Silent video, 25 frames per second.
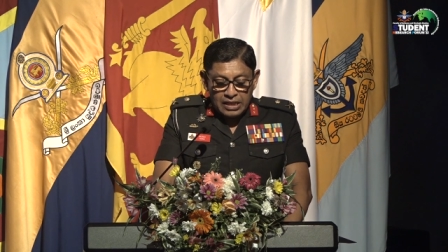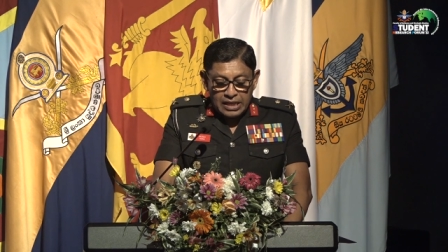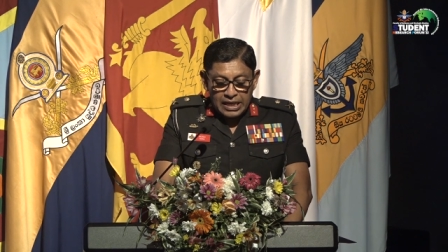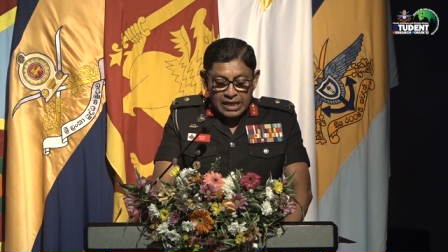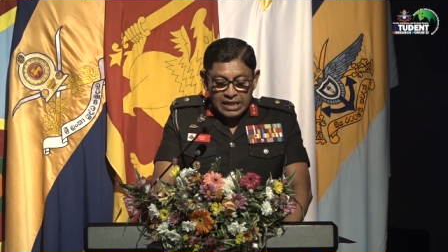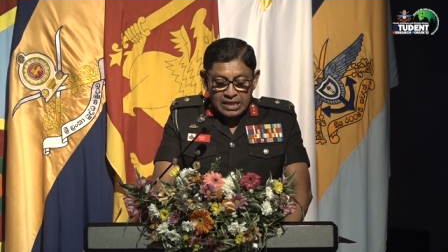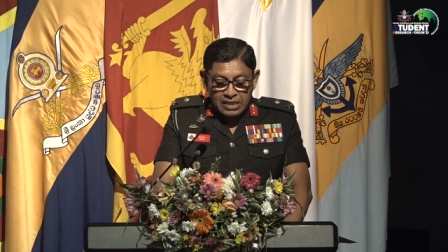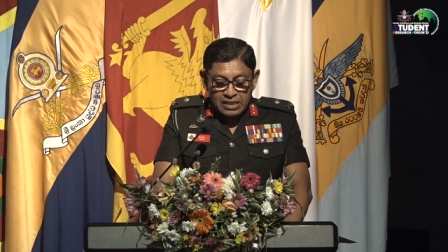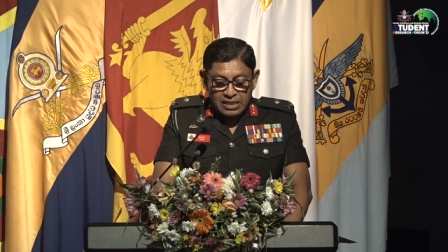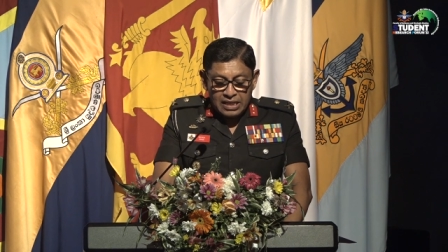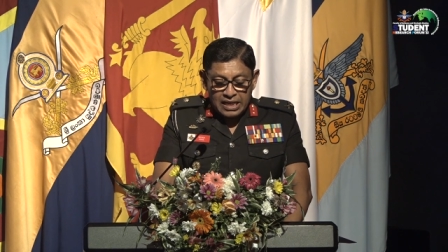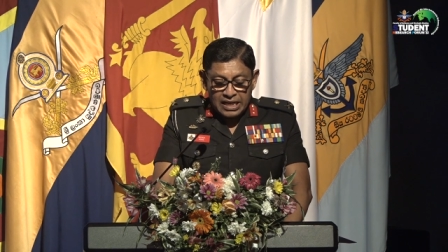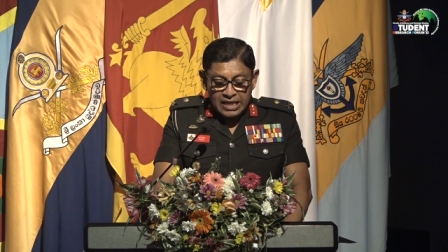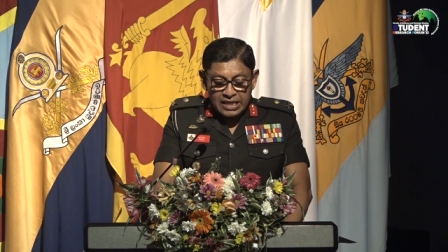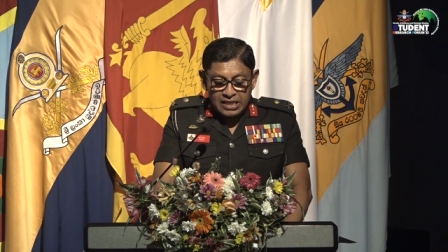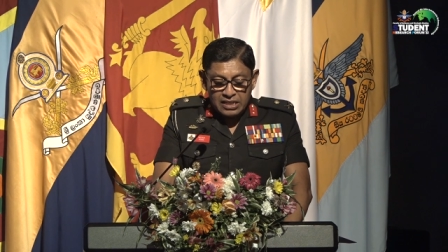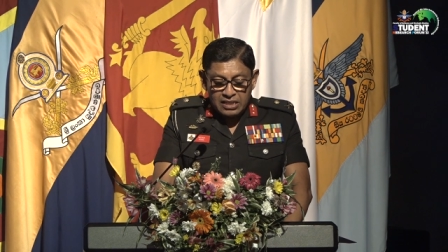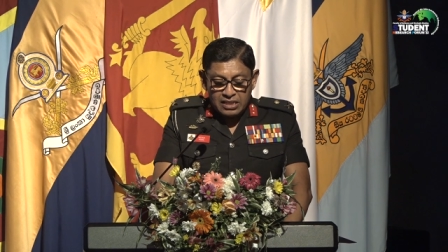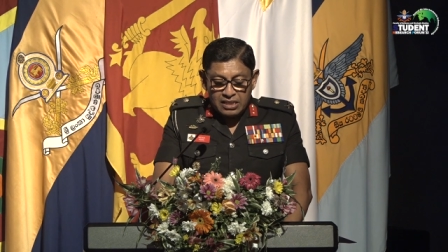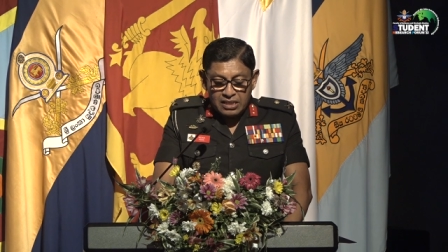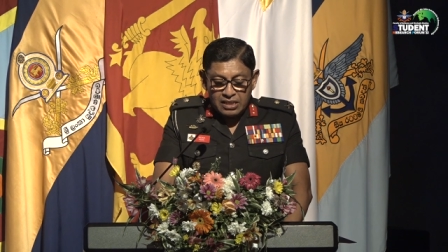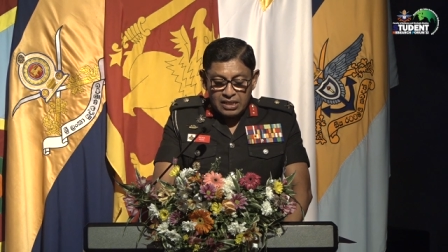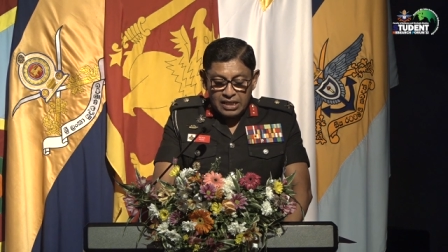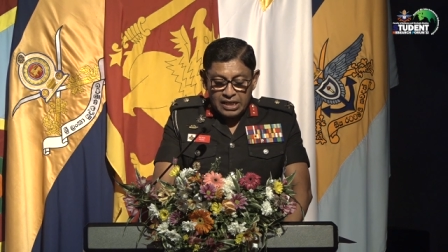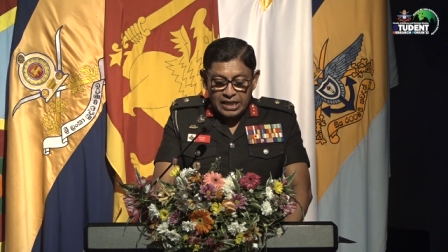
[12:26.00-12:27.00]

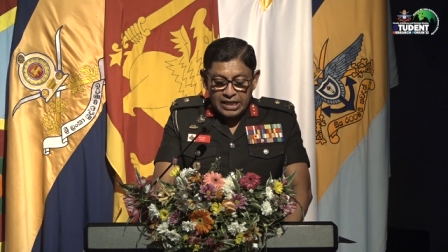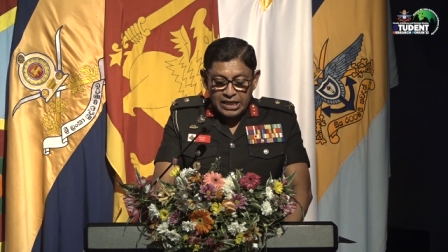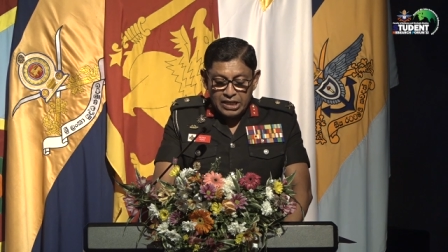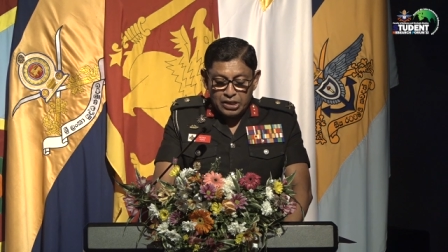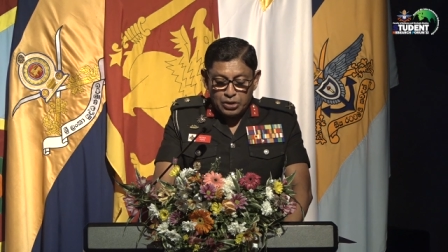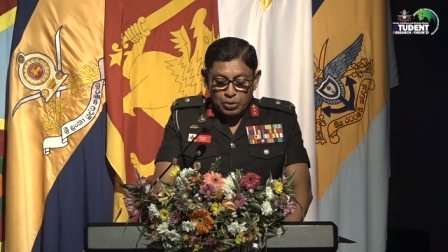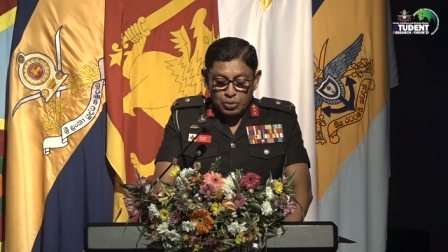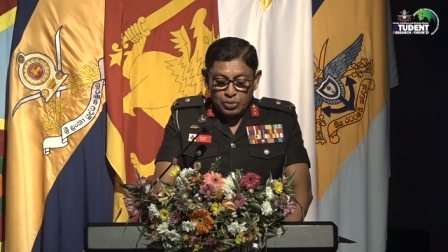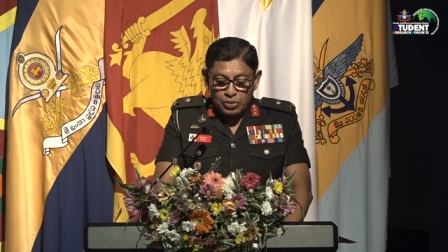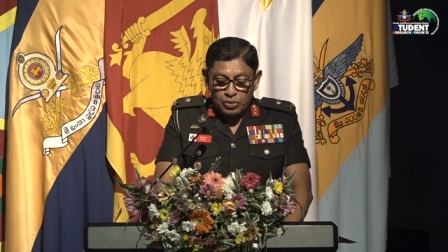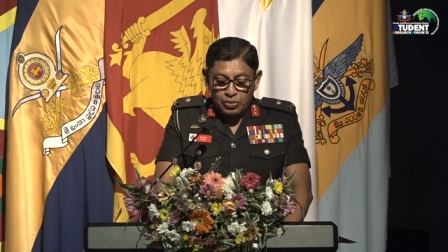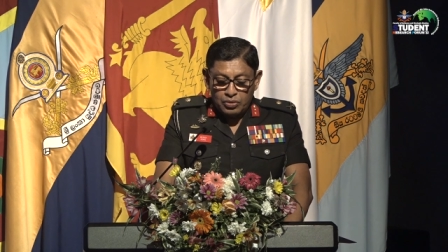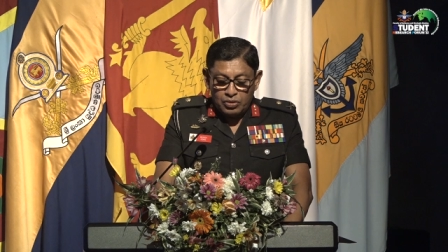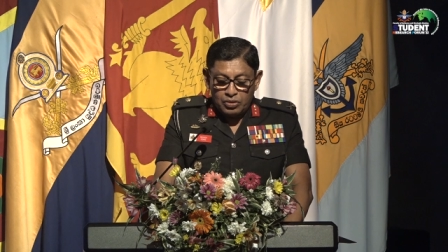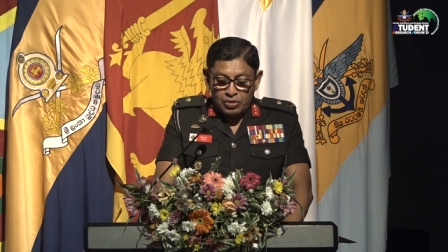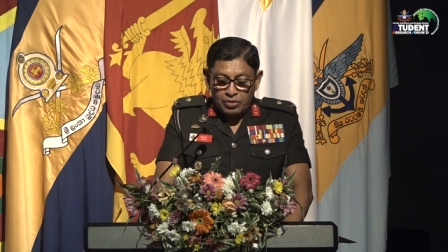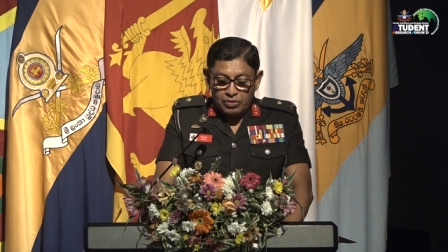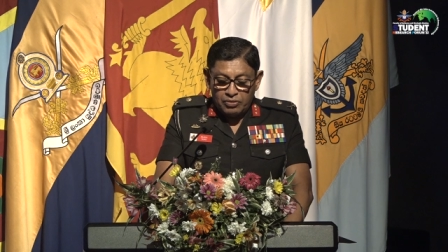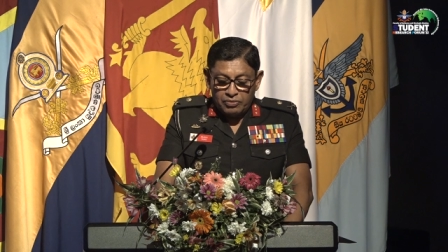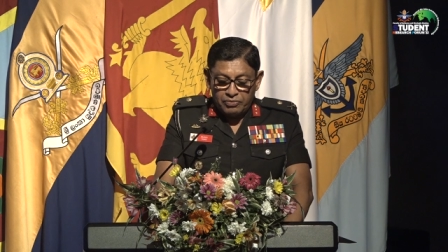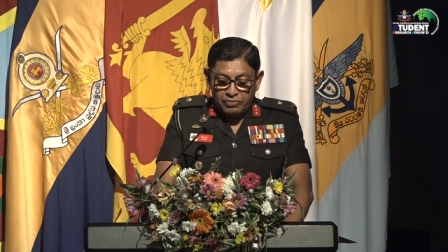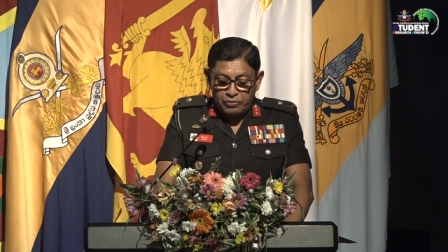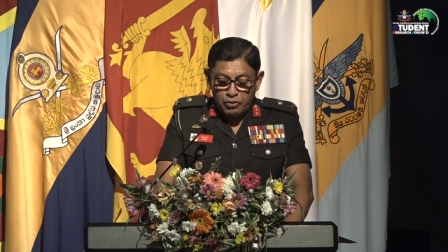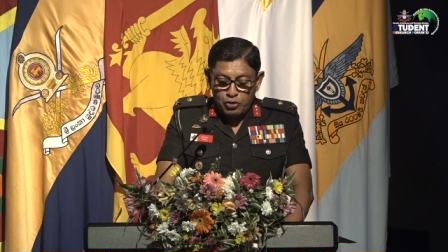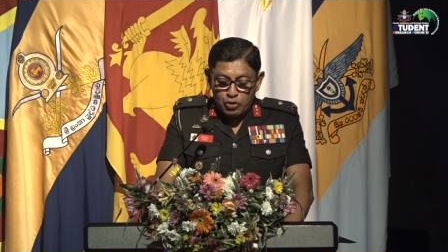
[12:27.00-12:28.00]
insights into
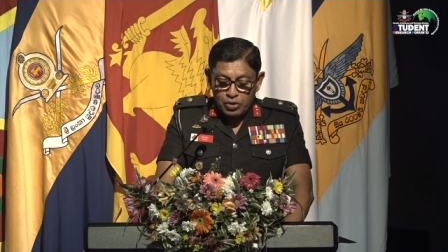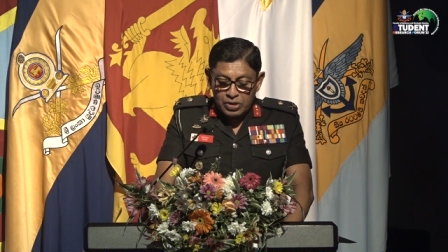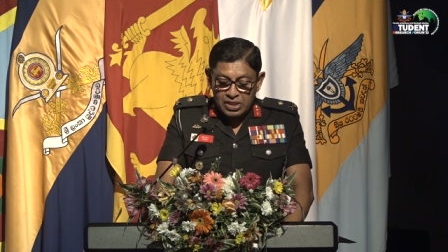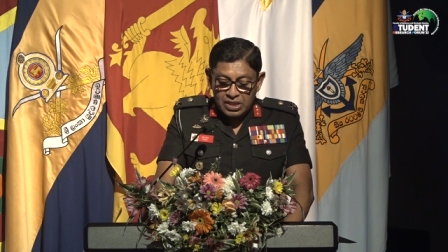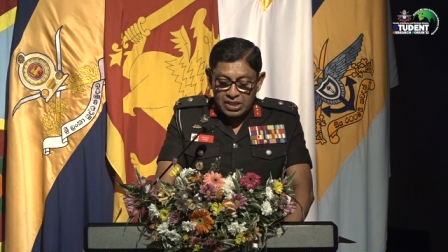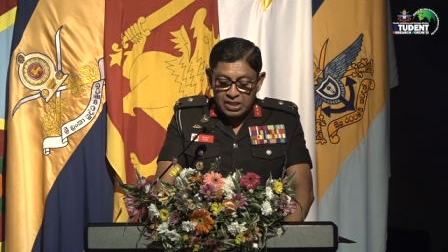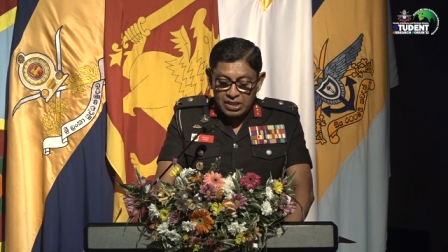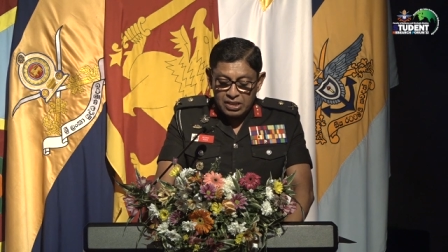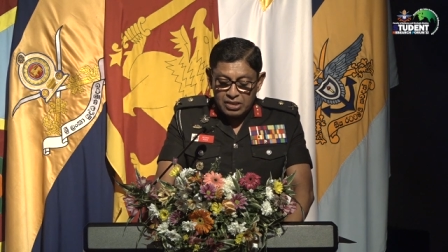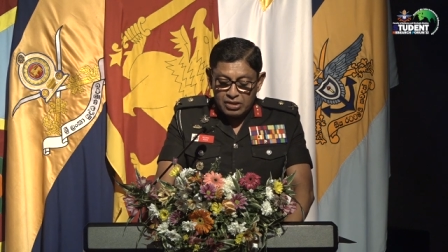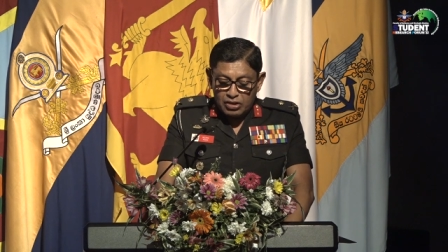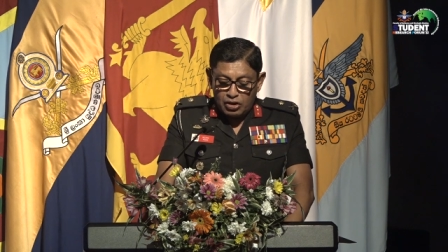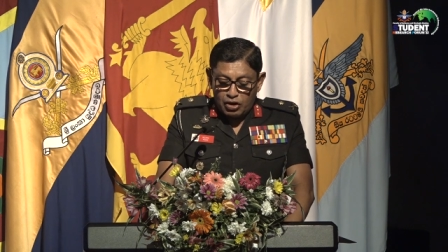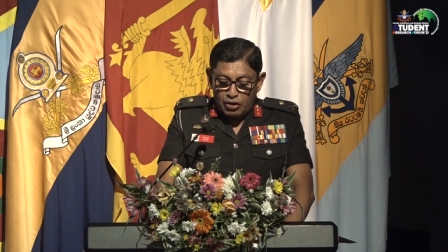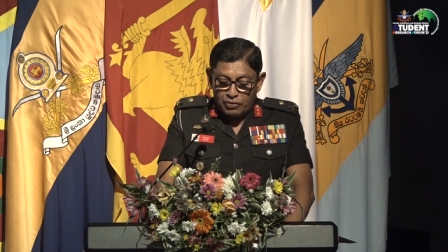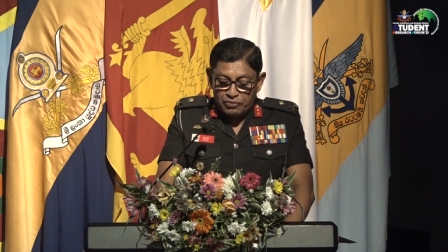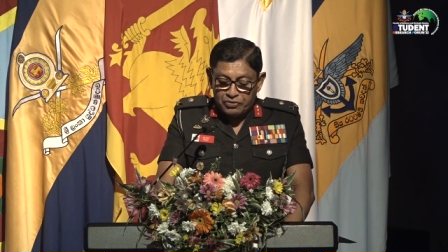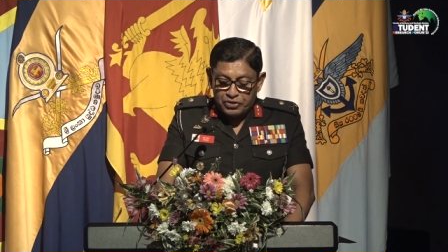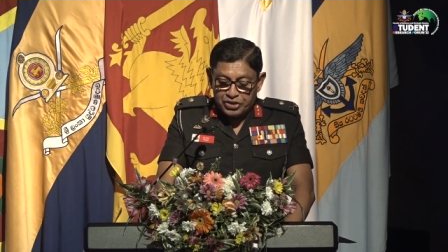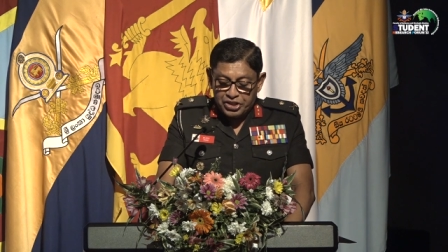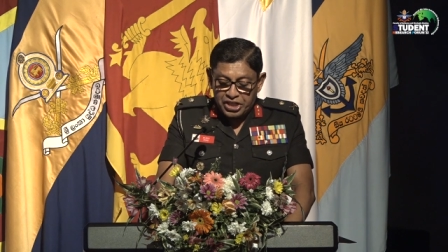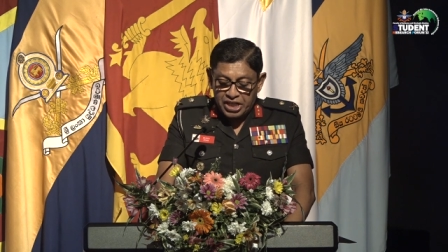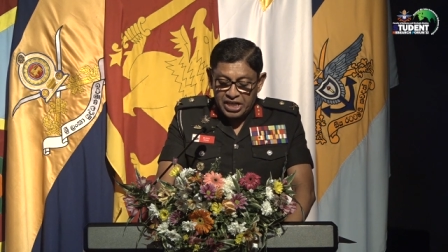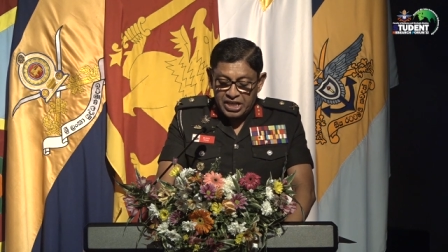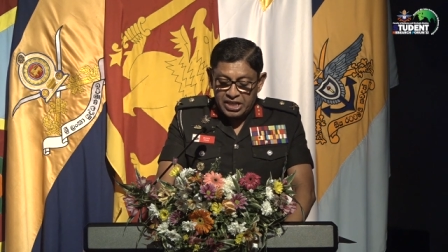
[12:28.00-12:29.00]
forces
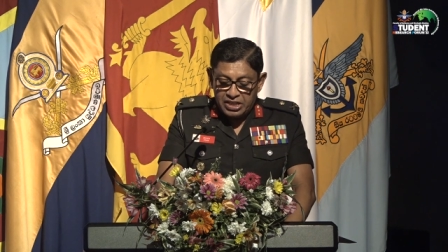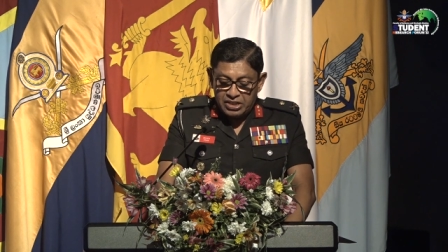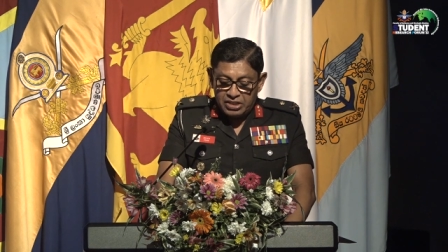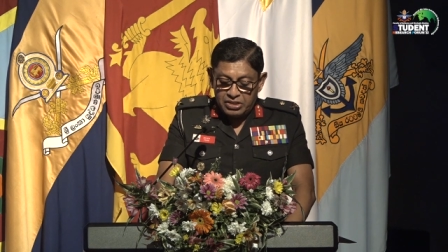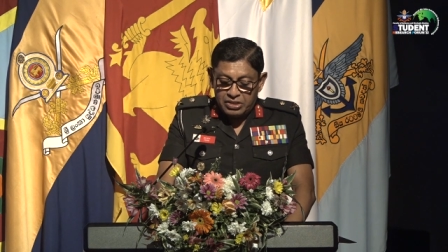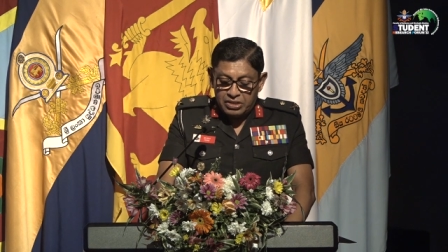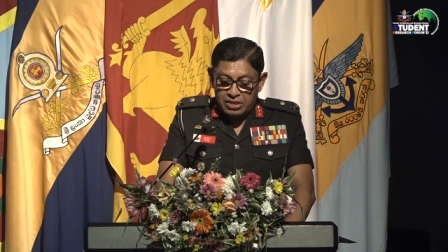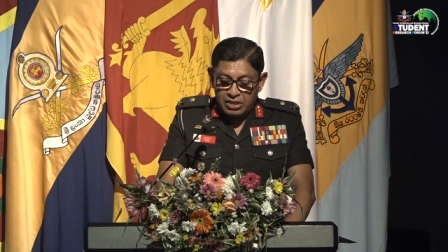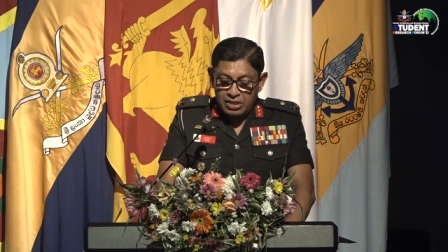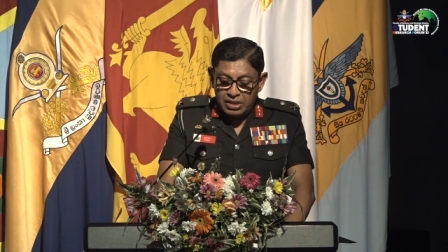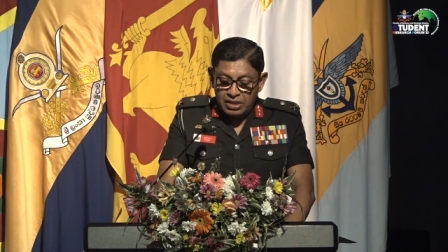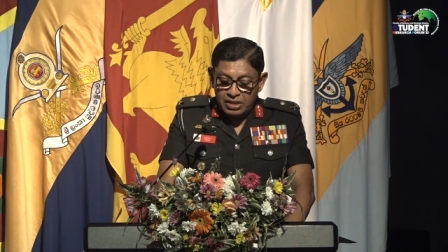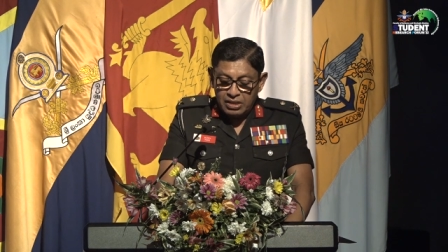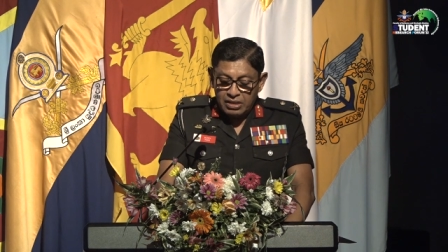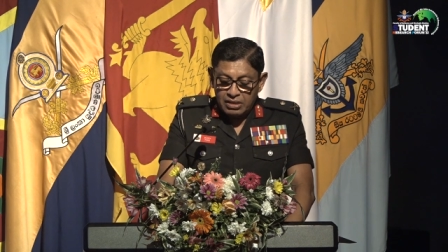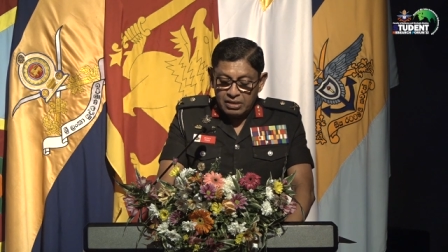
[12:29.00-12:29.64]
of change